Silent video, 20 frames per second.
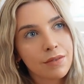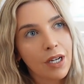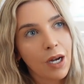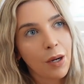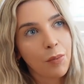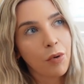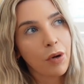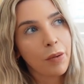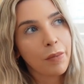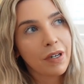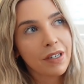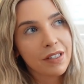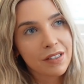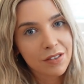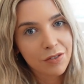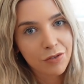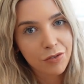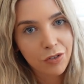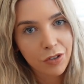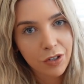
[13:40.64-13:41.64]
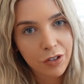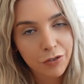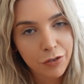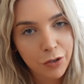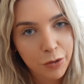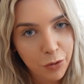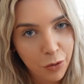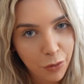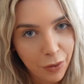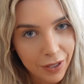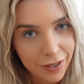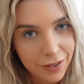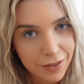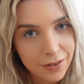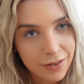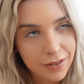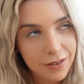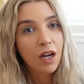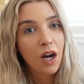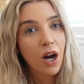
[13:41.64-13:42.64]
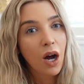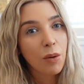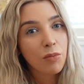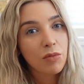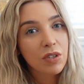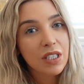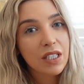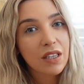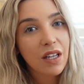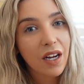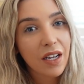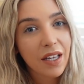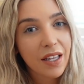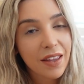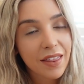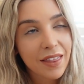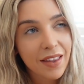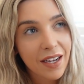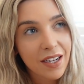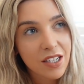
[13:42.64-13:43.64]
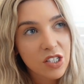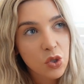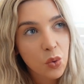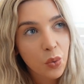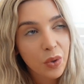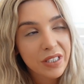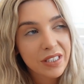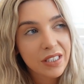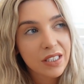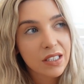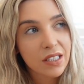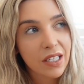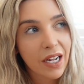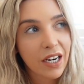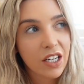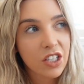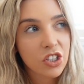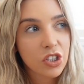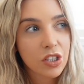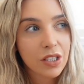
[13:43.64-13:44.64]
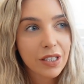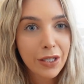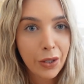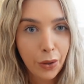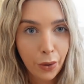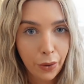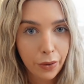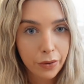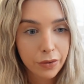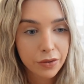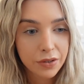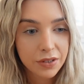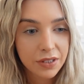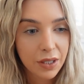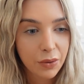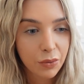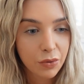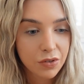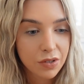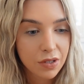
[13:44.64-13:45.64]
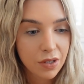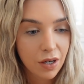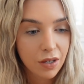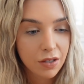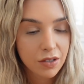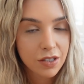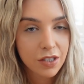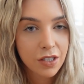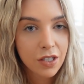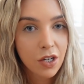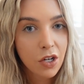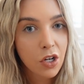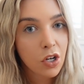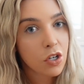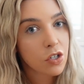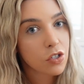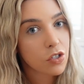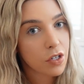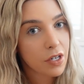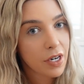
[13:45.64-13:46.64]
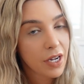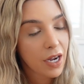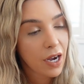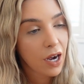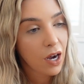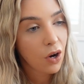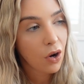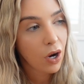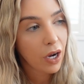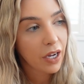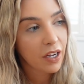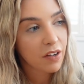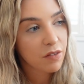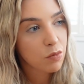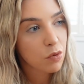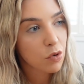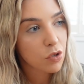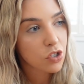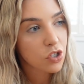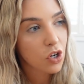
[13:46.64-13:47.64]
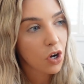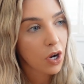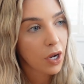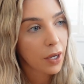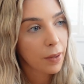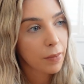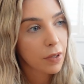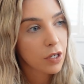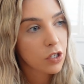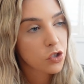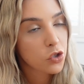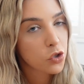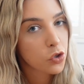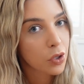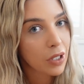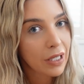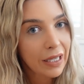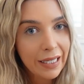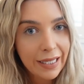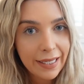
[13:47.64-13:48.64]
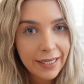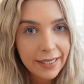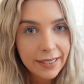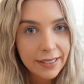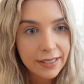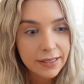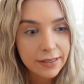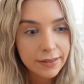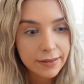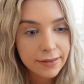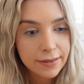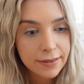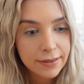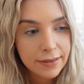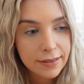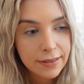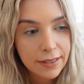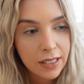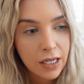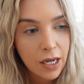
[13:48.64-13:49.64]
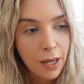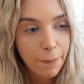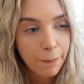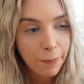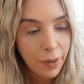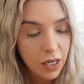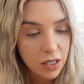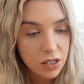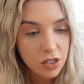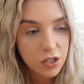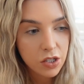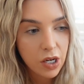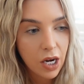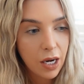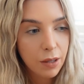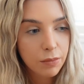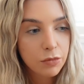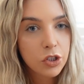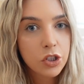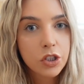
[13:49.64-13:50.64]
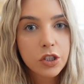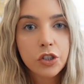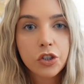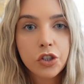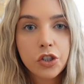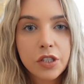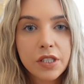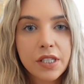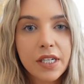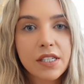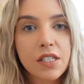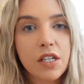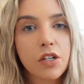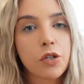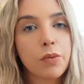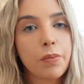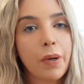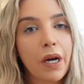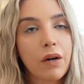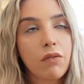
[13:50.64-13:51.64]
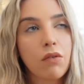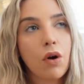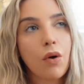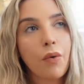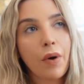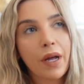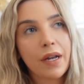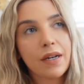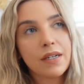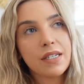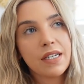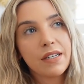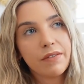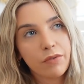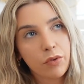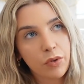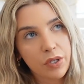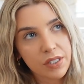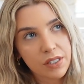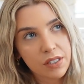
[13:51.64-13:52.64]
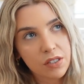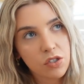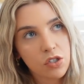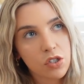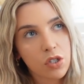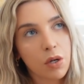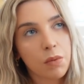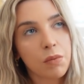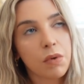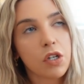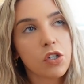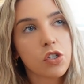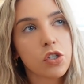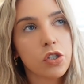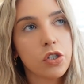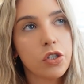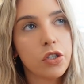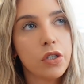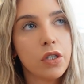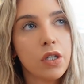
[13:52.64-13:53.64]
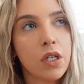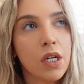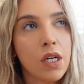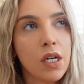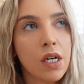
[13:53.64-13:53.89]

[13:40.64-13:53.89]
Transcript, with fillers: our appointment isn't for a few more weeks. I'm really lucky that we didn't actually go, because that would have sucked. So now I have more time to clean. But usually Tuesdays I do payroll and invoices, so I want to do